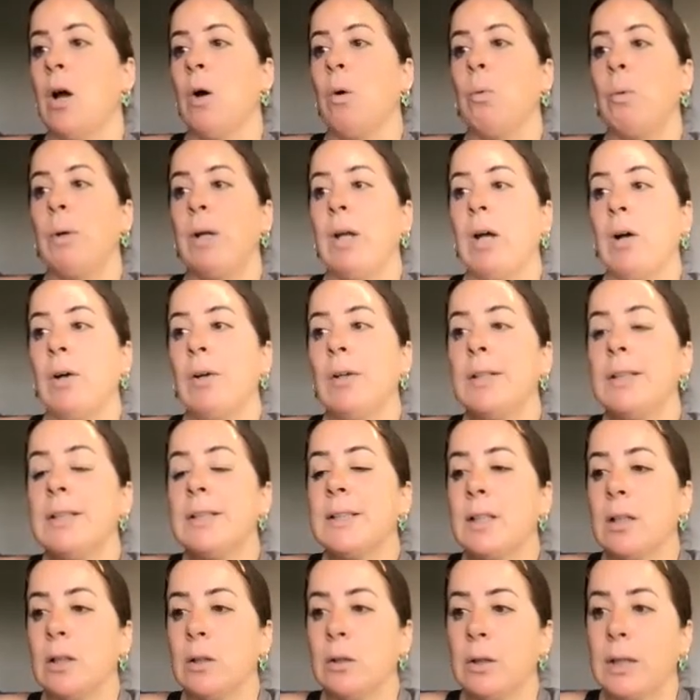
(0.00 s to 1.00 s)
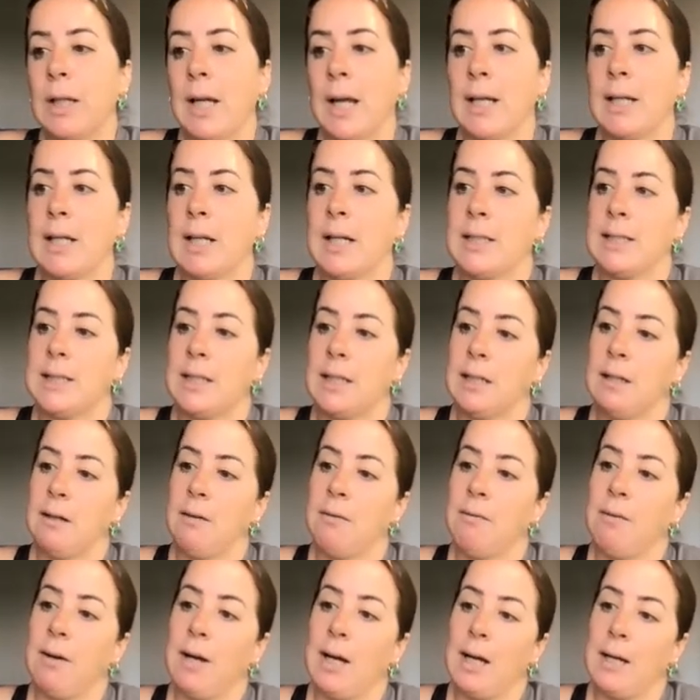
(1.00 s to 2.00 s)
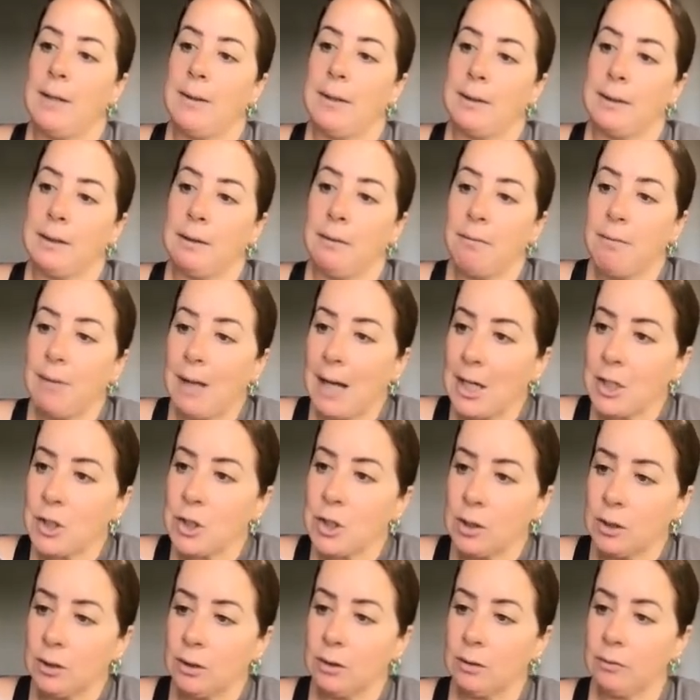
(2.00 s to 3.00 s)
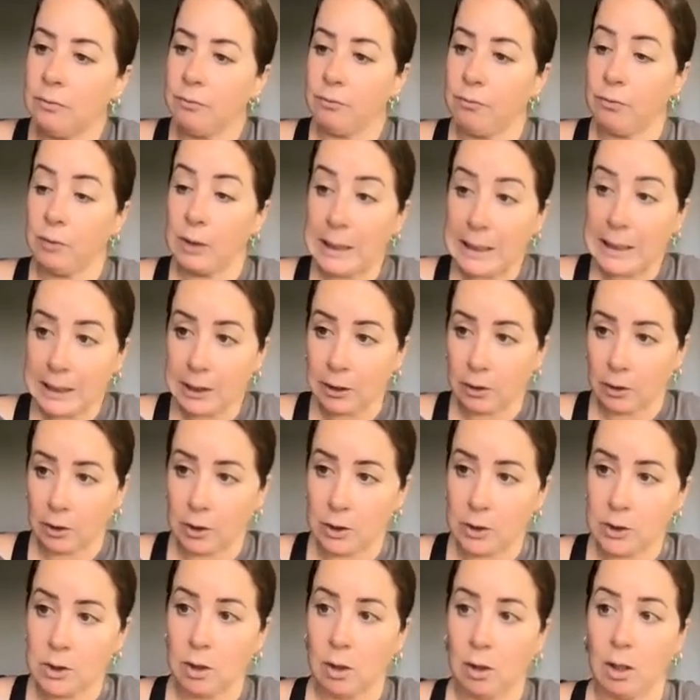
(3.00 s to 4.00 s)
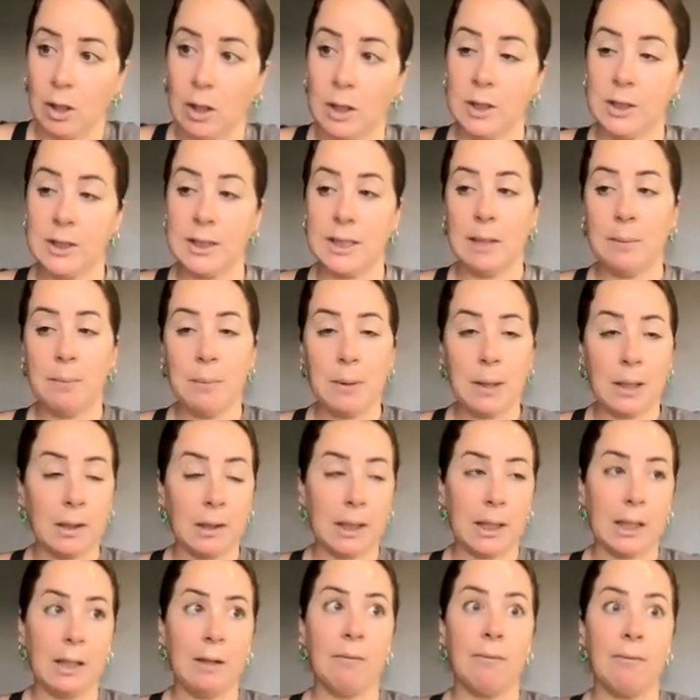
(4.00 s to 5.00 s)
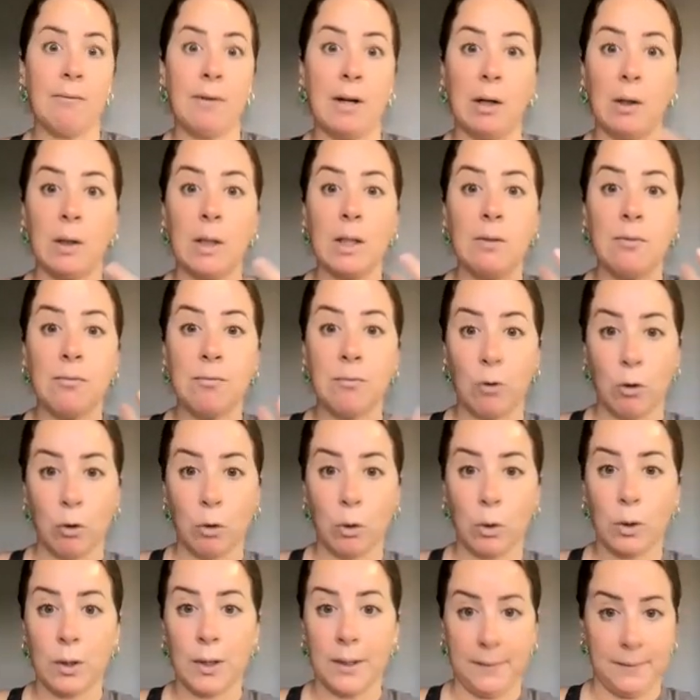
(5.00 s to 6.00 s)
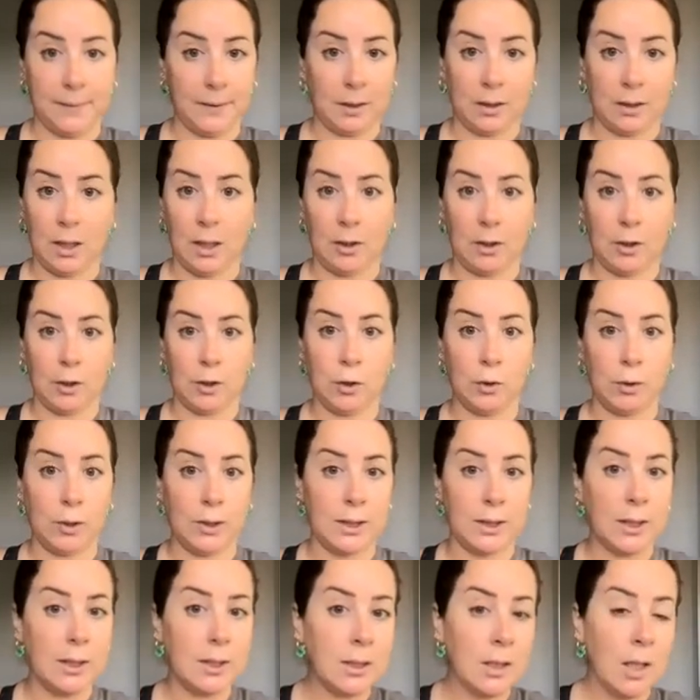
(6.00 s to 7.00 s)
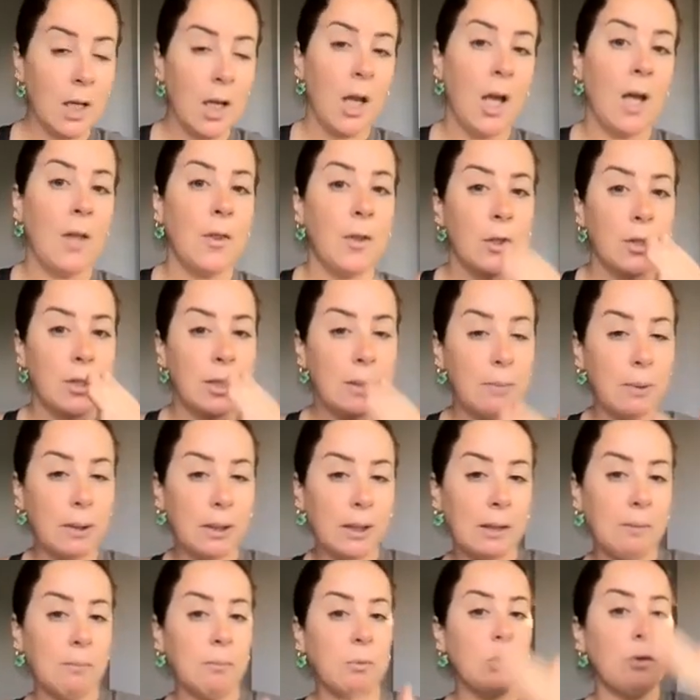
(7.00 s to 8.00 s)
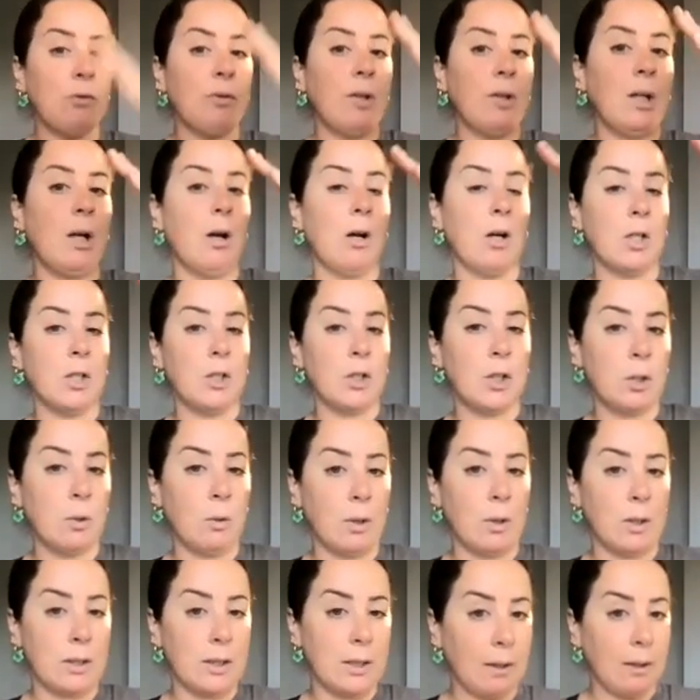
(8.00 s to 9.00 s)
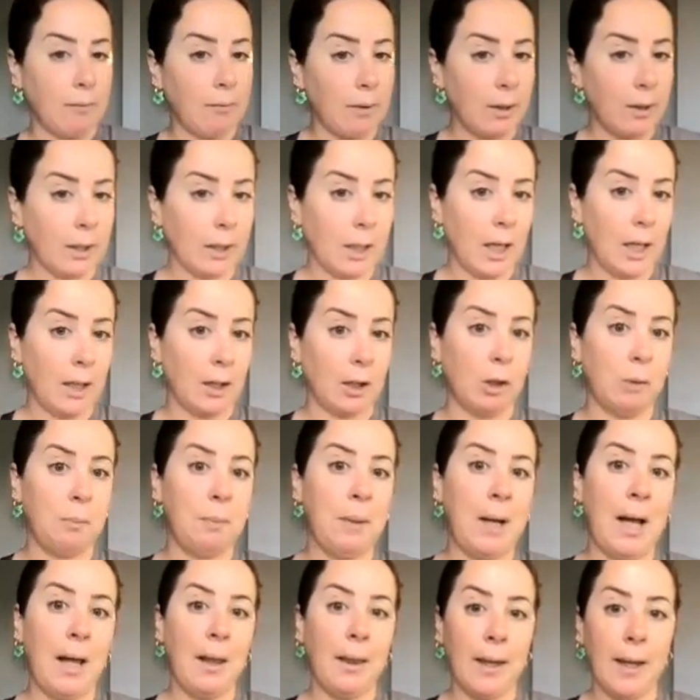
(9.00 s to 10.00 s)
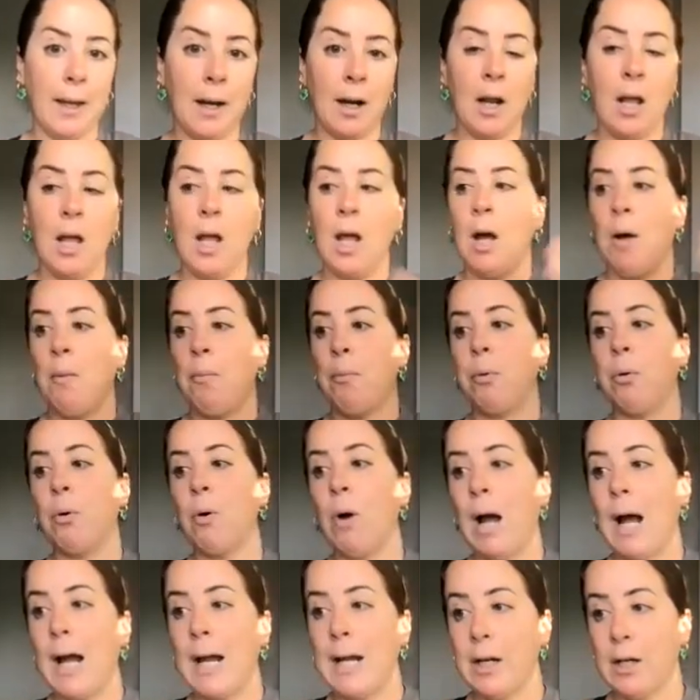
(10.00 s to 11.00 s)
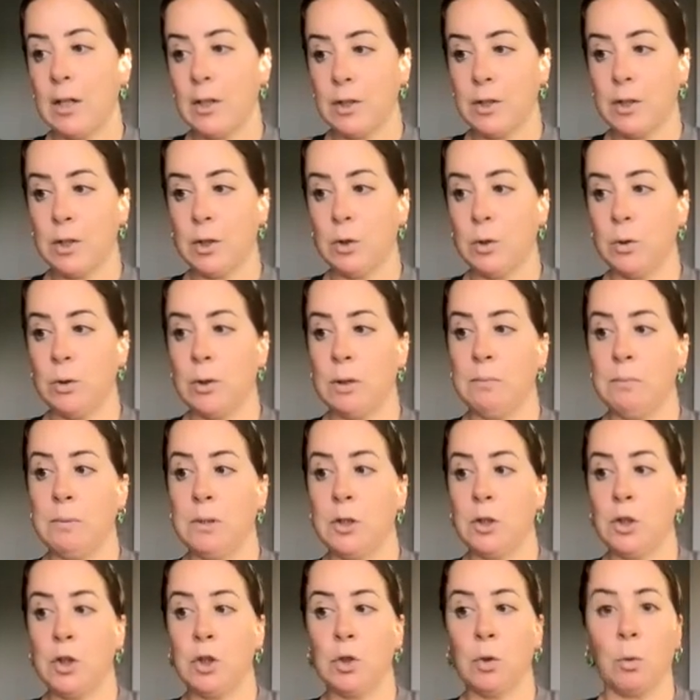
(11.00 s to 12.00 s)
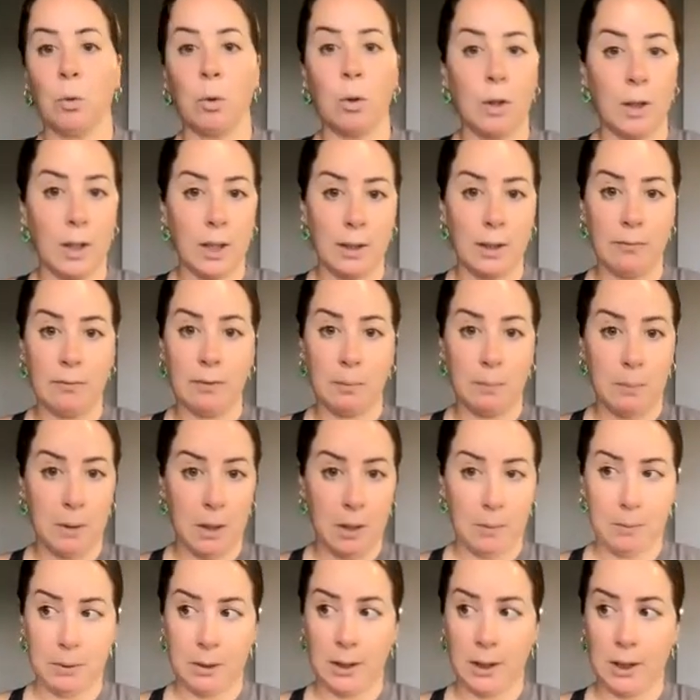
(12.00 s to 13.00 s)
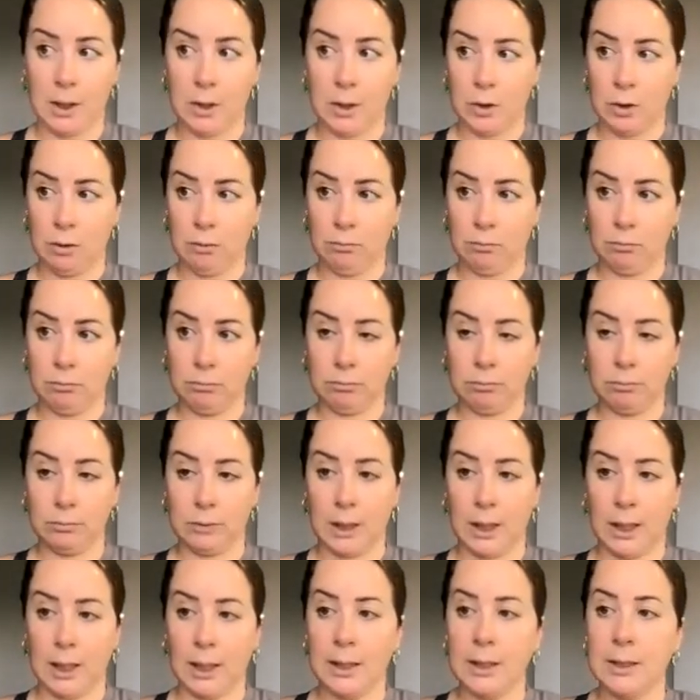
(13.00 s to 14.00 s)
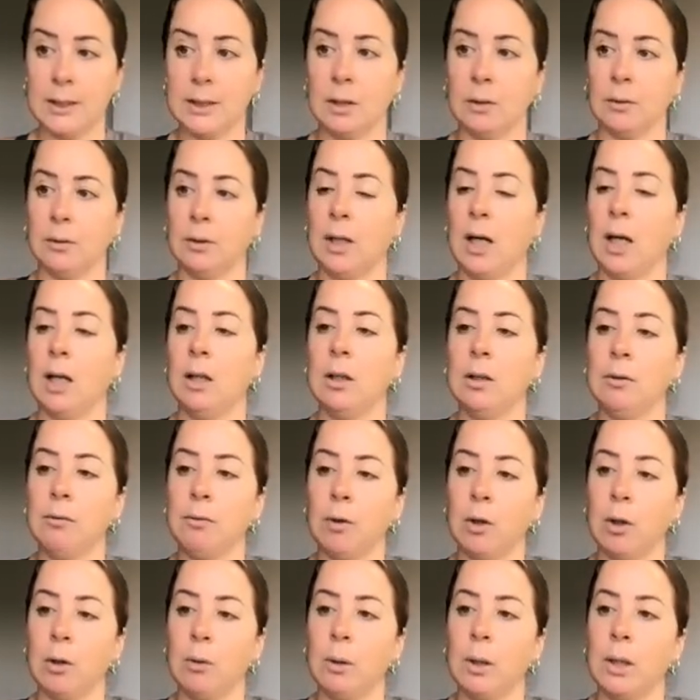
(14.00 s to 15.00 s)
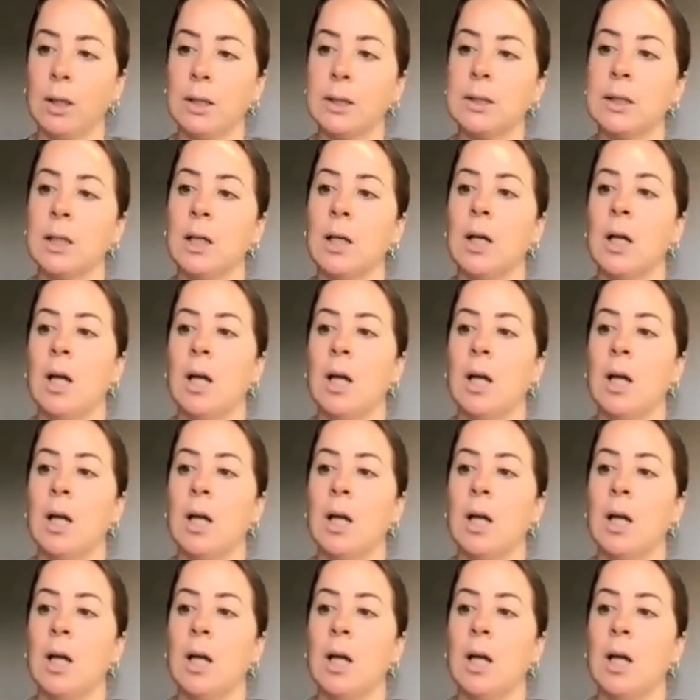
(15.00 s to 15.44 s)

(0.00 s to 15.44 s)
We also can identify that the fashion leaders are typically very forward in their color choices. They're typically moving on to a different color palette prior to the majority of the population. Okay, so color forwards